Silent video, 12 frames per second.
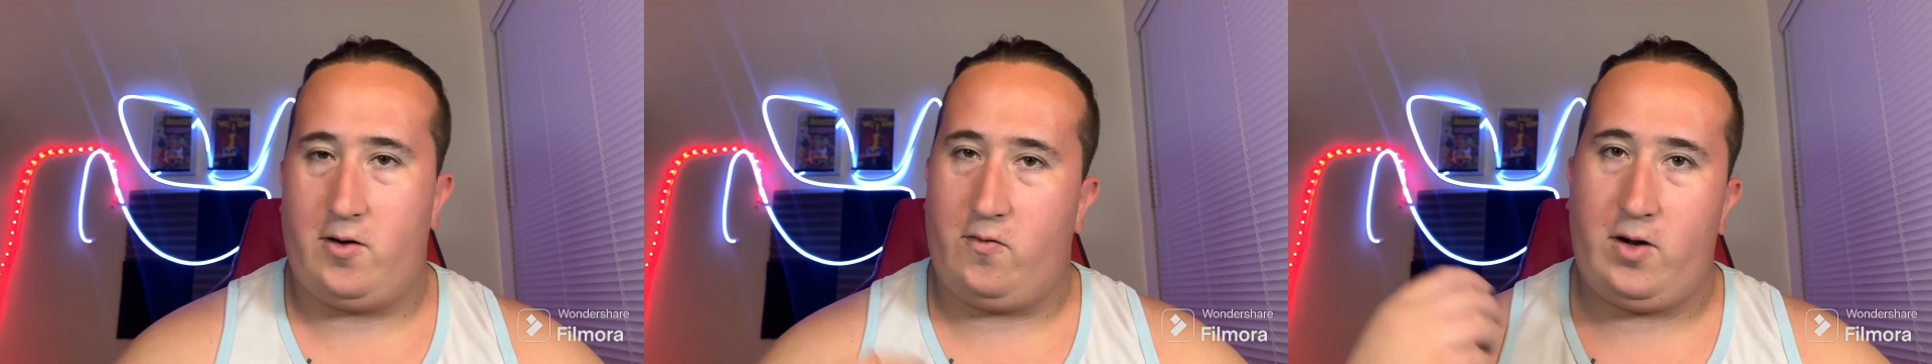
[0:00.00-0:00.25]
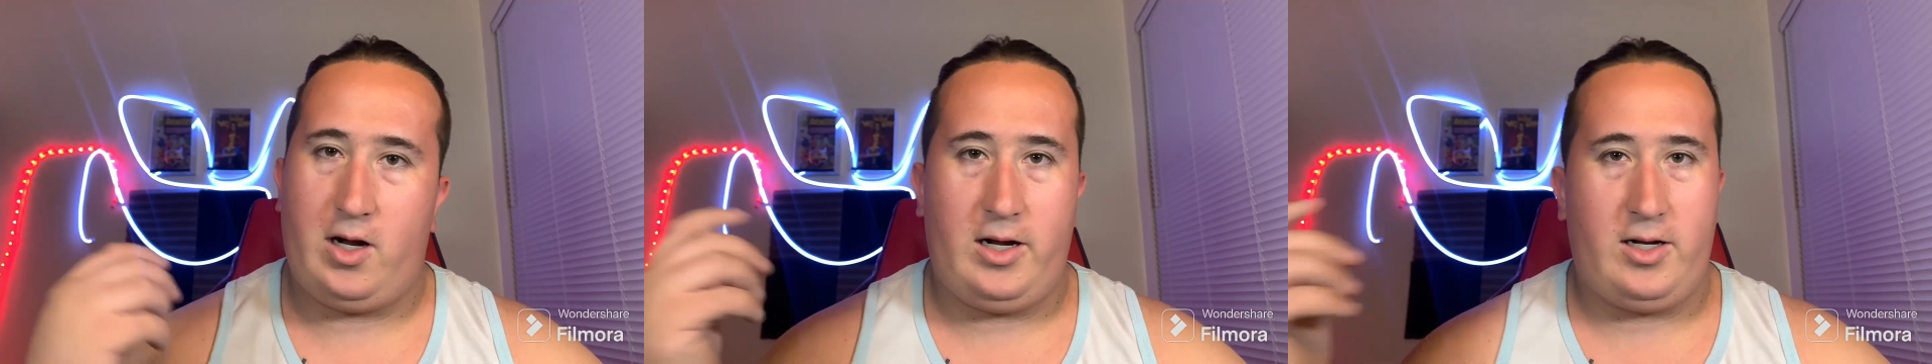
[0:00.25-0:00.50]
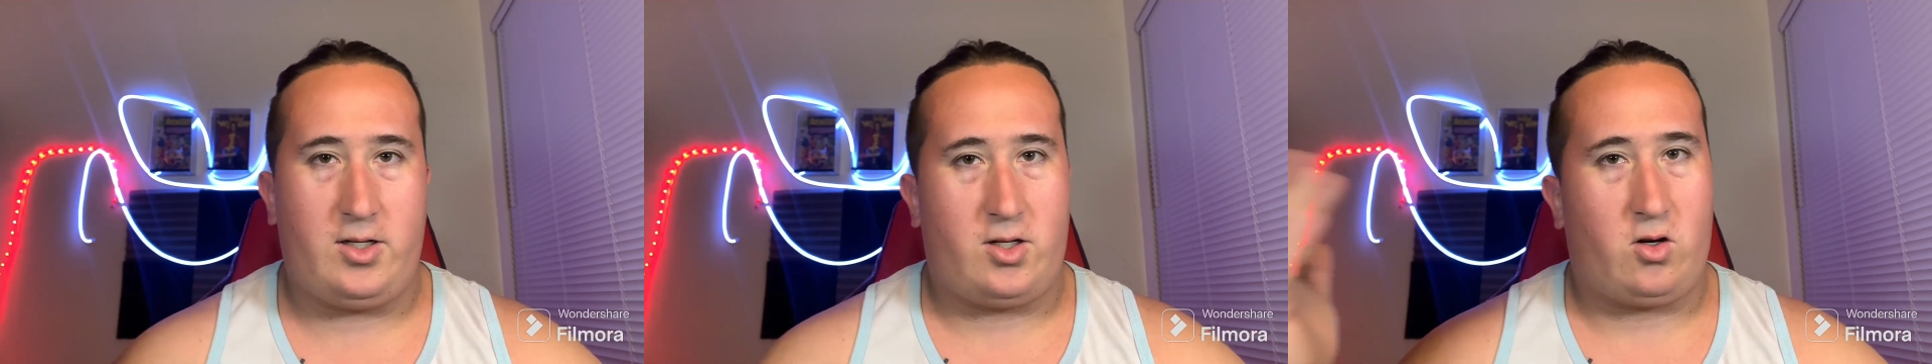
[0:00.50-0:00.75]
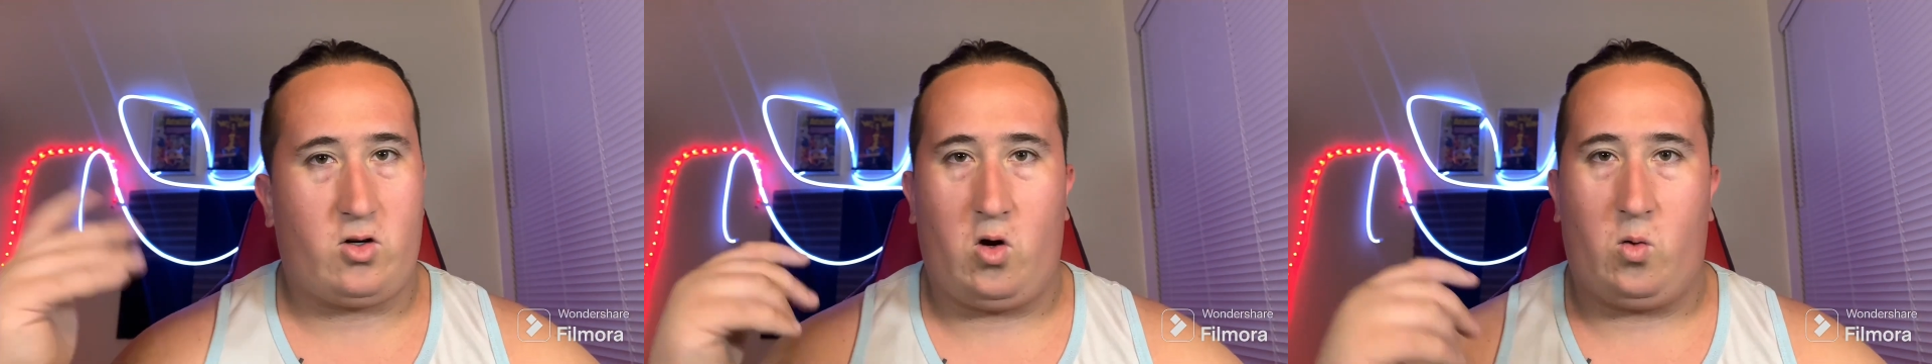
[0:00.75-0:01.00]
friends,
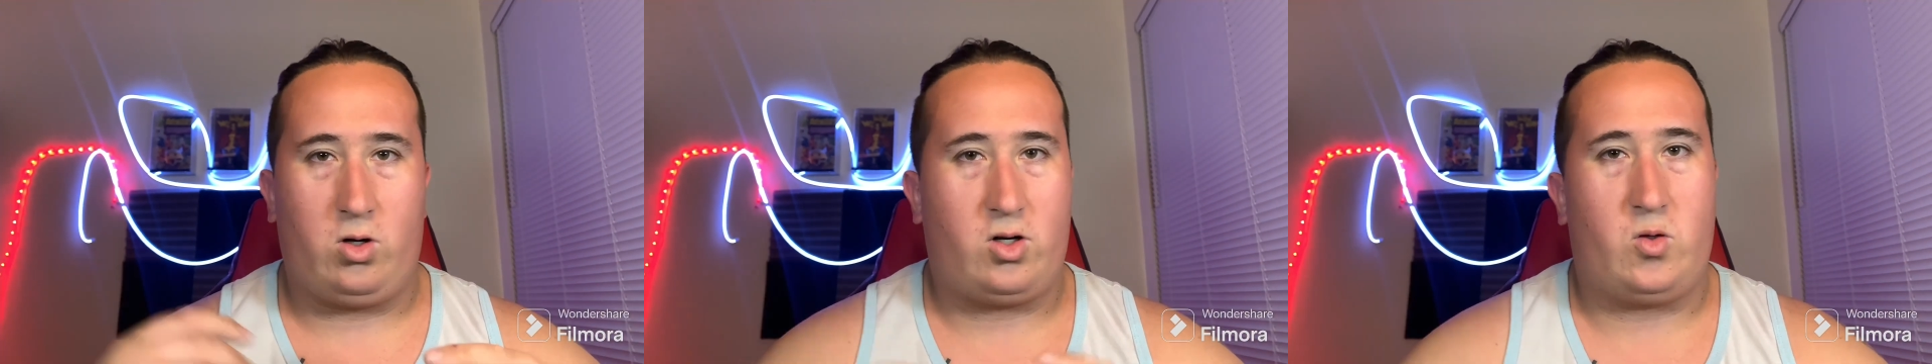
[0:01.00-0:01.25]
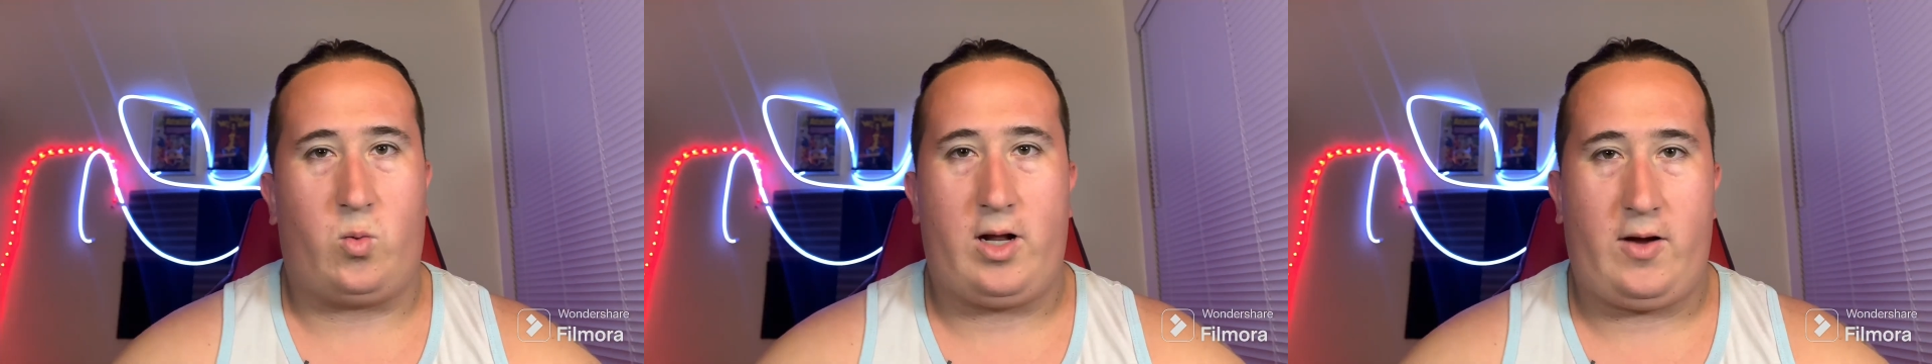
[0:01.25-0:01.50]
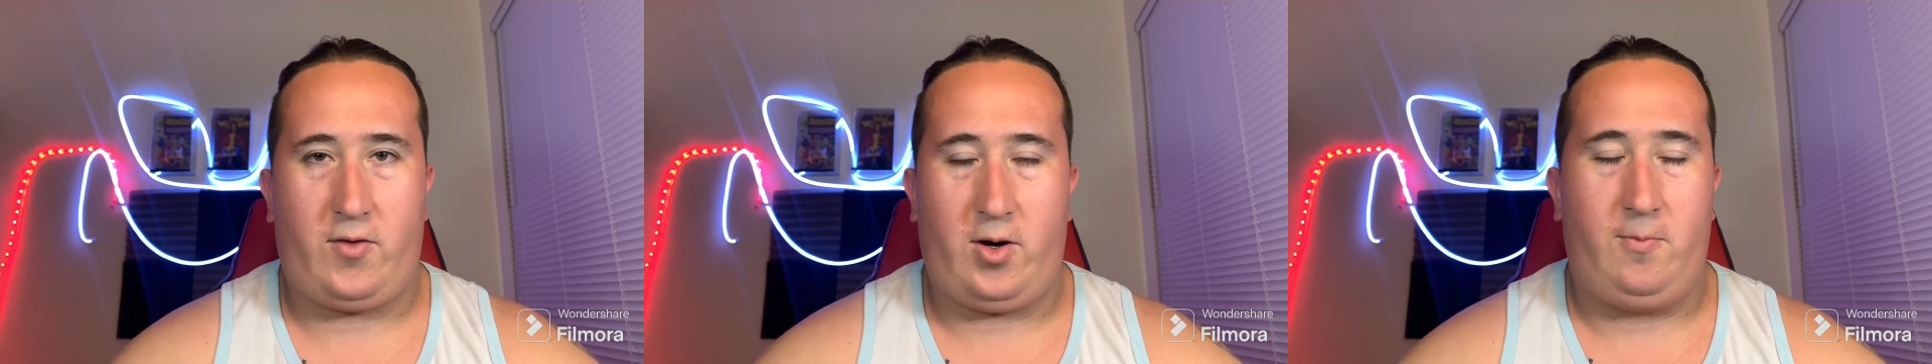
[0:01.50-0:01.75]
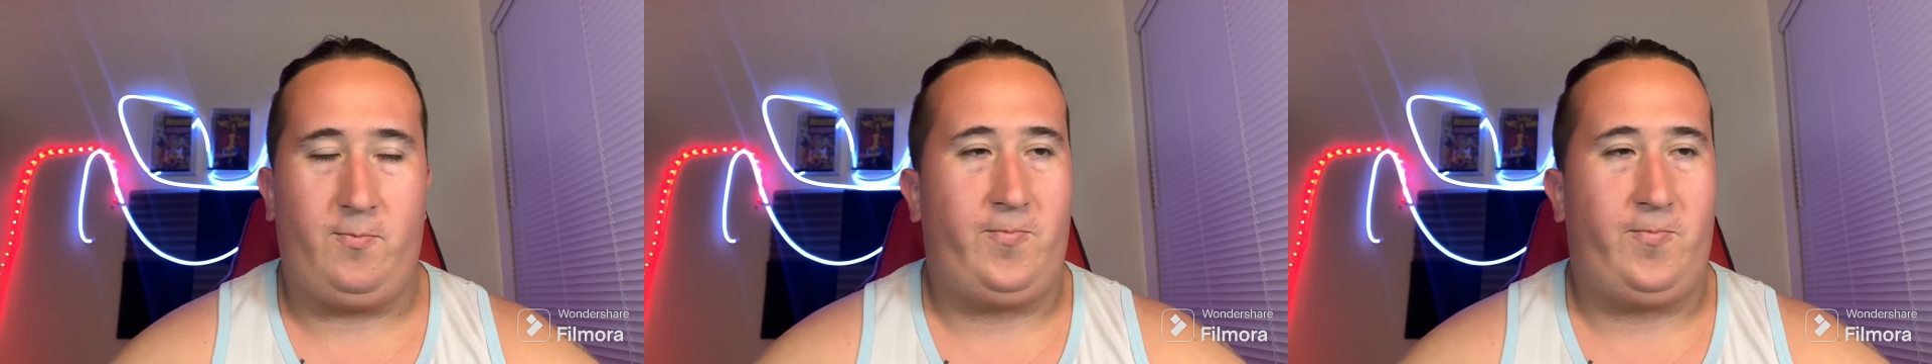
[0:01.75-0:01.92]
their coworkers, whatever.